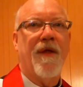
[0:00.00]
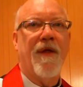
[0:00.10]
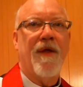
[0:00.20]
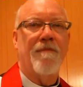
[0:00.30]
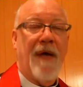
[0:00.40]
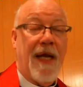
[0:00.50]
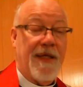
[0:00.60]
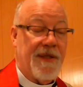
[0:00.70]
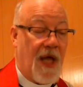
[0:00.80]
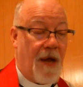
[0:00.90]
Their
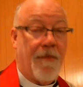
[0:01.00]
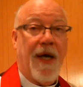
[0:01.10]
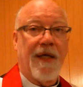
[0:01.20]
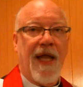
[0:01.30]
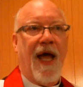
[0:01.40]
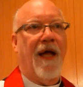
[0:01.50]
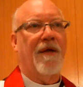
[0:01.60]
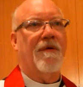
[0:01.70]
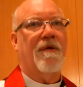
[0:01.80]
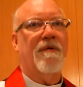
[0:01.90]
bodies break
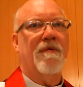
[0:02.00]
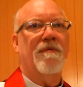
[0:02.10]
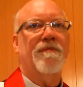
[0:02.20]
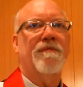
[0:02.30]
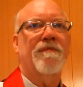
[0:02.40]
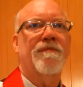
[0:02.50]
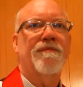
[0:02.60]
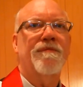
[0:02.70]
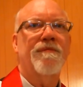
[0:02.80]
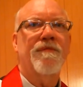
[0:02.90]
down,
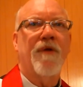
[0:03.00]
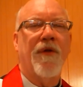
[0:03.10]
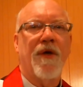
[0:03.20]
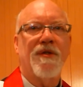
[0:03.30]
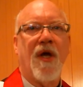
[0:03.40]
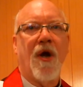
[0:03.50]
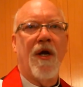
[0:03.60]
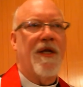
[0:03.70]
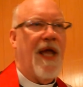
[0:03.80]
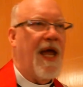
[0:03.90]
whether it's a heart
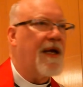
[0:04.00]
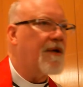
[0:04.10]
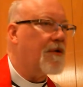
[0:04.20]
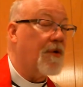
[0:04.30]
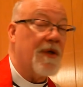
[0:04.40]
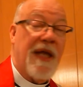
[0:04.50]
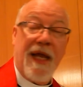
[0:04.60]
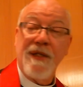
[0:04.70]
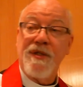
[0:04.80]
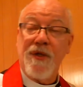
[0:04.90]
attack or
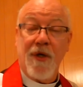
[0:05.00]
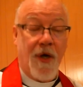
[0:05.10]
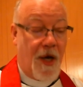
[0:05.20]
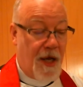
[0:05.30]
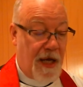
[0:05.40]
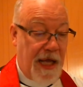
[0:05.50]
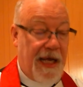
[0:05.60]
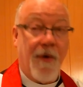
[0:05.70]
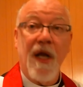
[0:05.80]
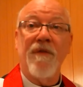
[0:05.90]
cancer or any
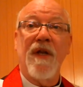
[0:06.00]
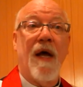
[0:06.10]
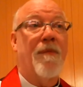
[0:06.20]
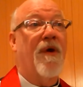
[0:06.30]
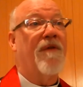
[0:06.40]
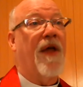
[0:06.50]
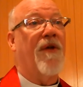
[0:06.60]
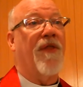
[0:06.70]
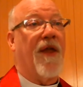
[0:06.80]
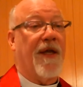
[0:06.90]
one of a number of other
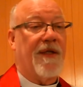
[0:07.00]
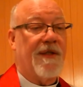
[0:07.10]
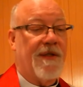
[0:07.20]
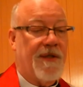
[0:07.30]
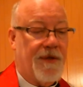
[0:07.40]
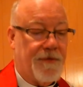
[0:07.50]
things.